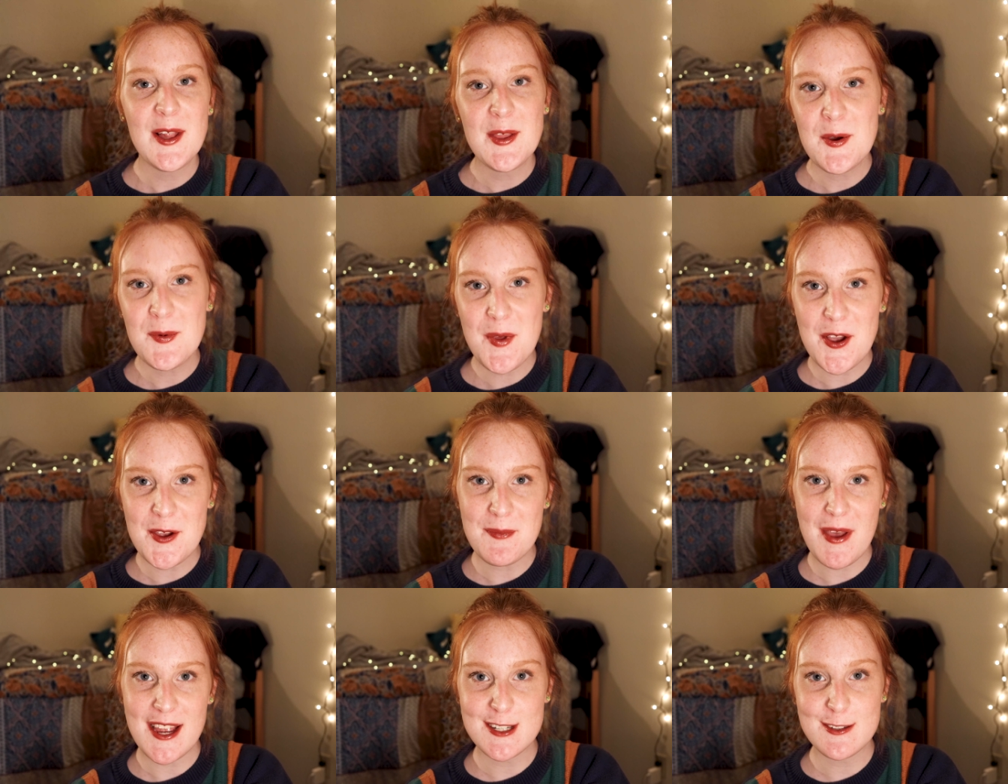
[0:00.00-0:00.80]
Hello and
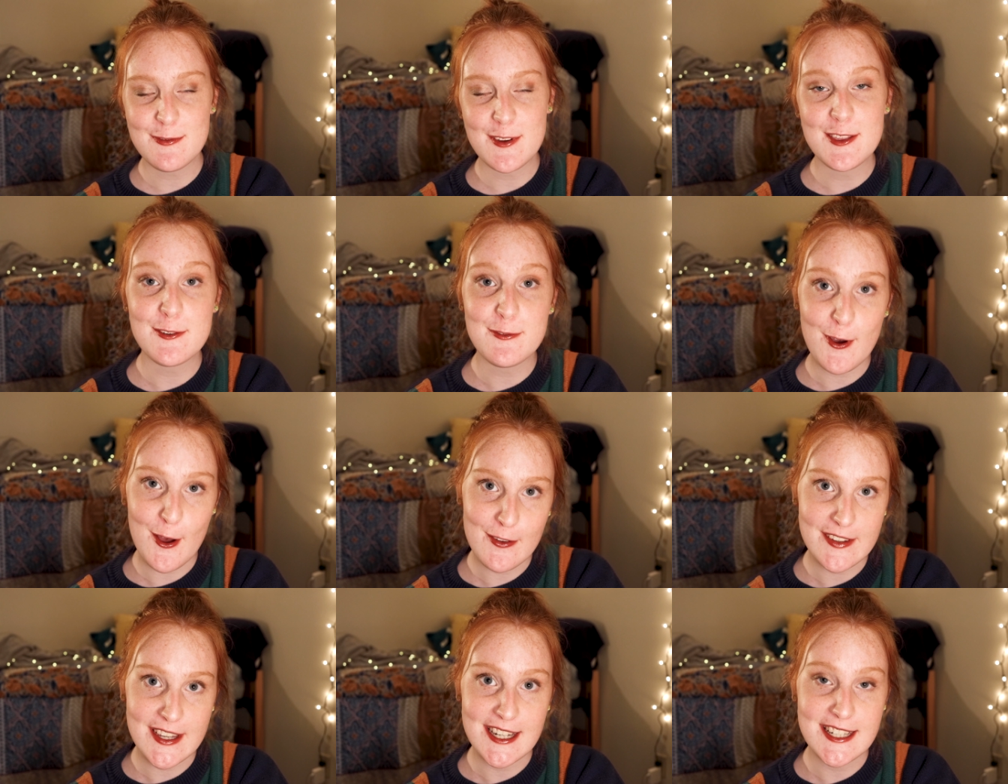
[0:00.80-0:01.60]
welcome back to Faith
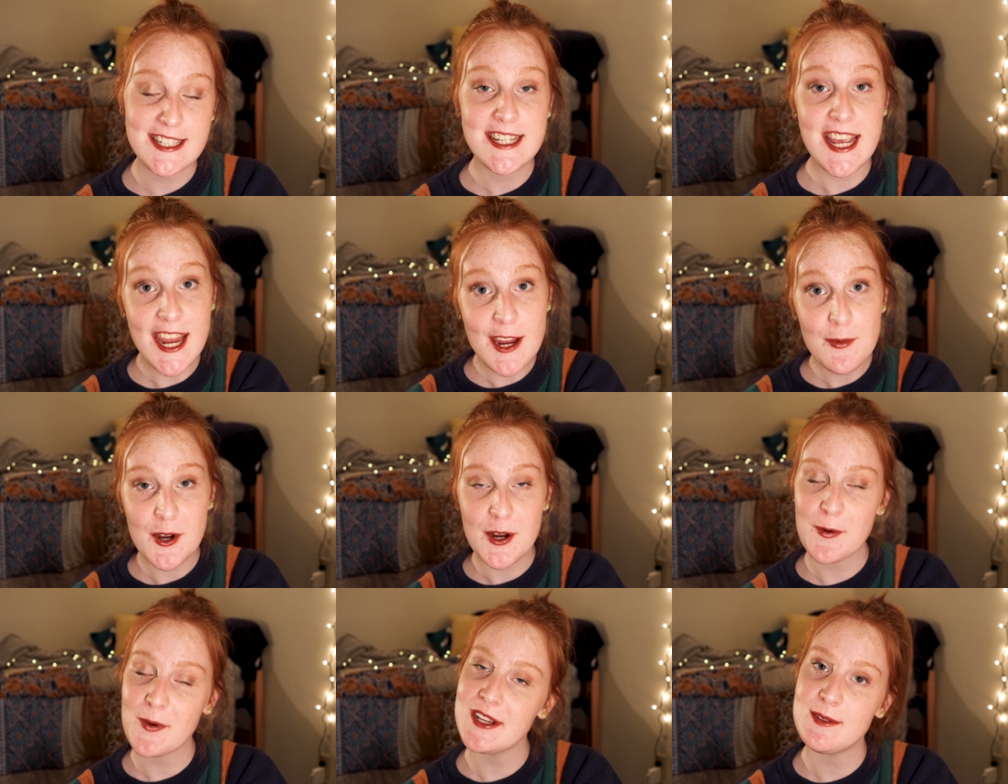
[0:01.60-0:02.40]
Evolving. Today
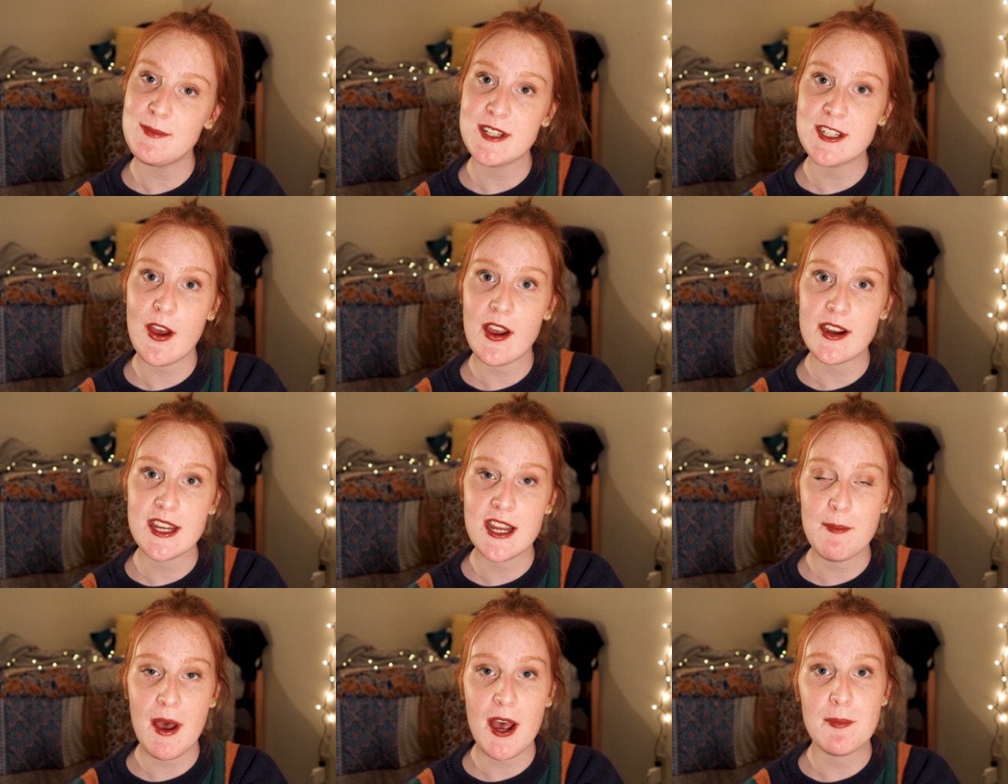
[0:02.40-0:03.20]
we're going to be
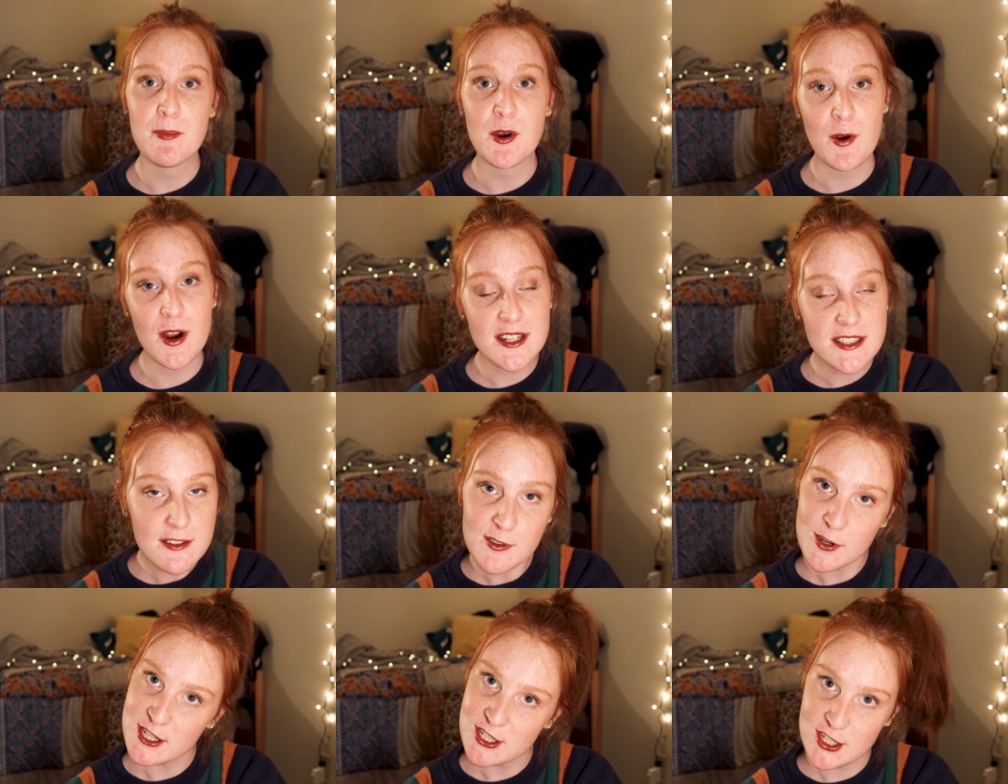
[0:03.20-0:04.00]
talking about
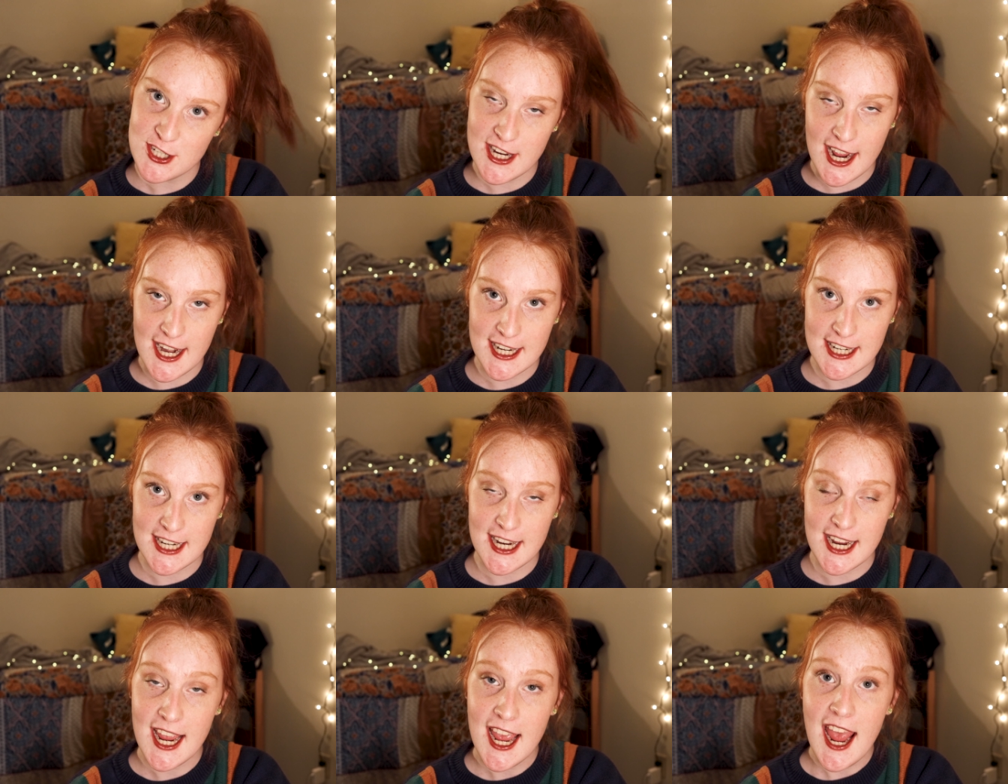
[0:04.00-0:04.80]
progressive
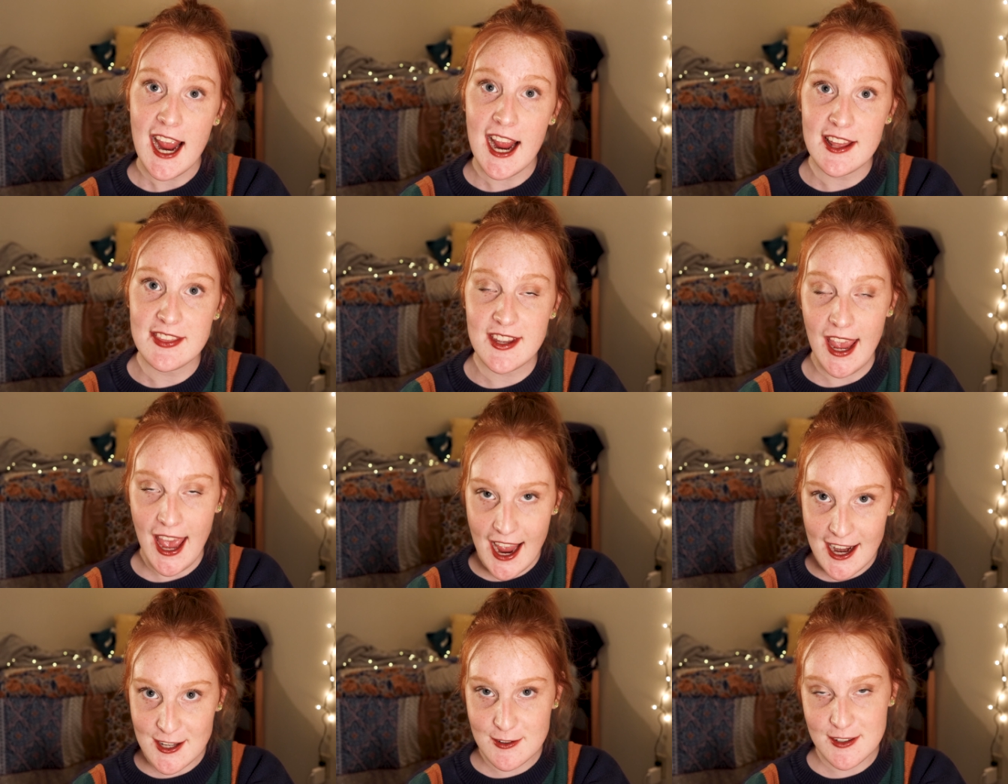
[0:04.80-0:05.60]
Christianity and the
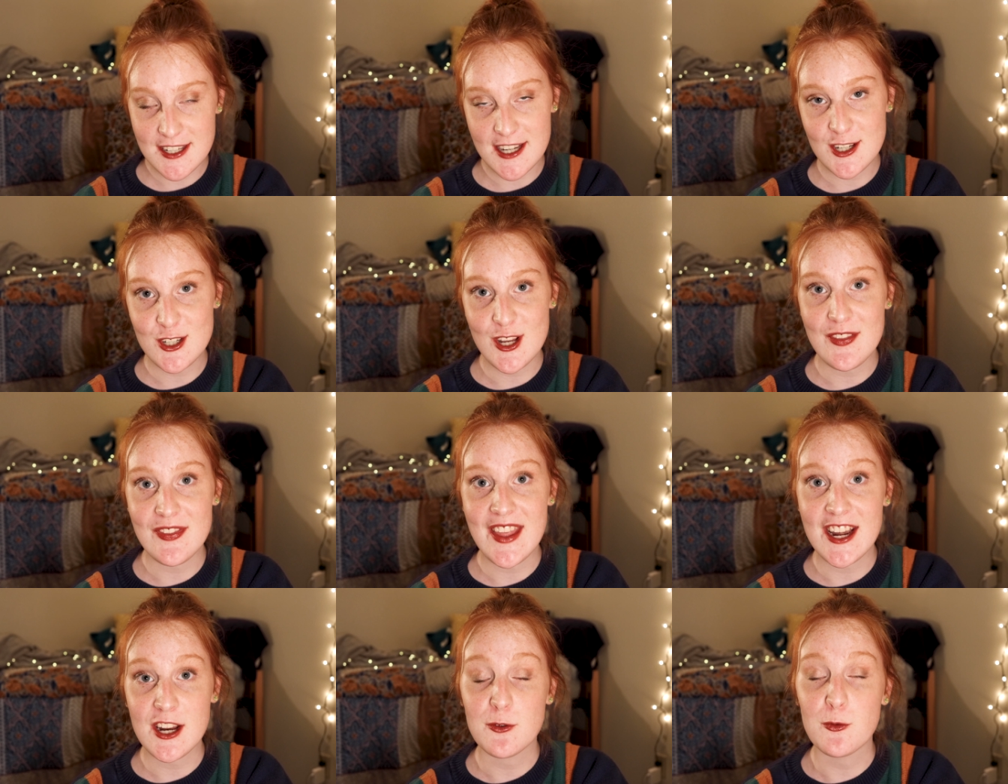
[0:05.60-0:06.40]

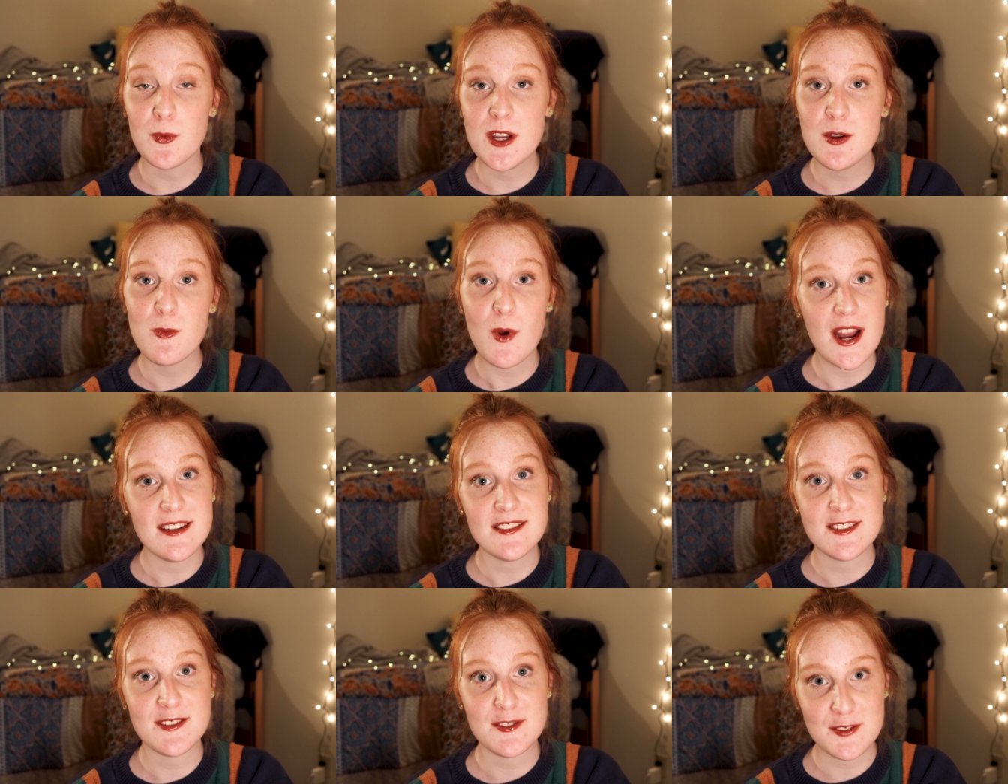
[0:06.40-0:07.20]
accusation that it
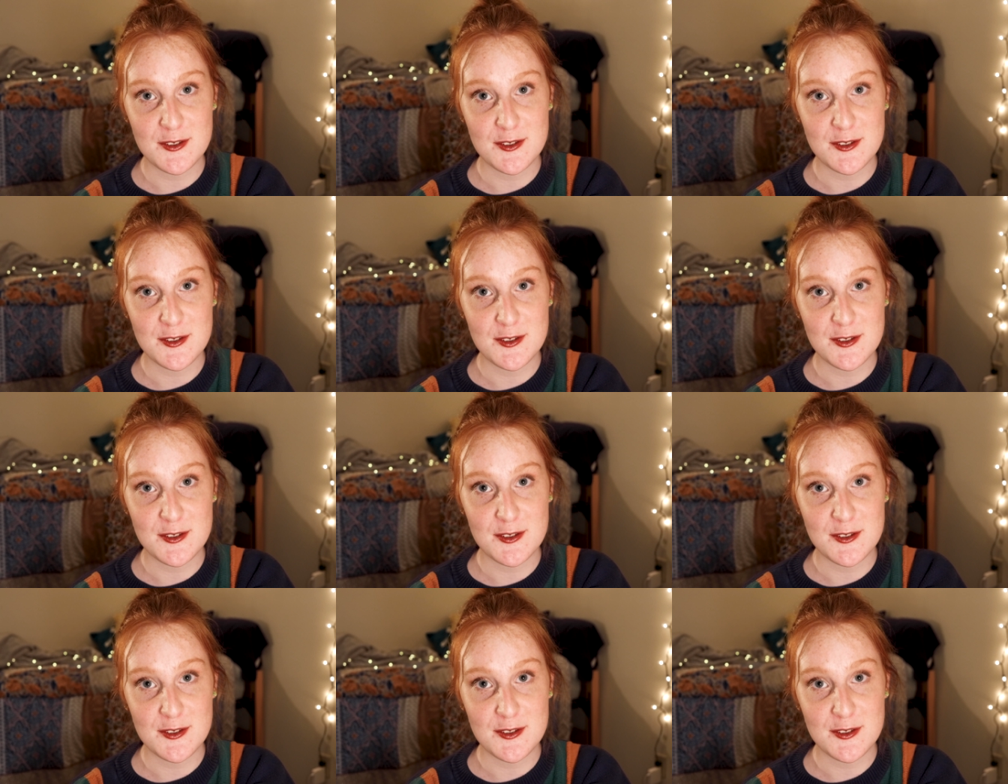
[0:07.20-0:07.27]
rewrites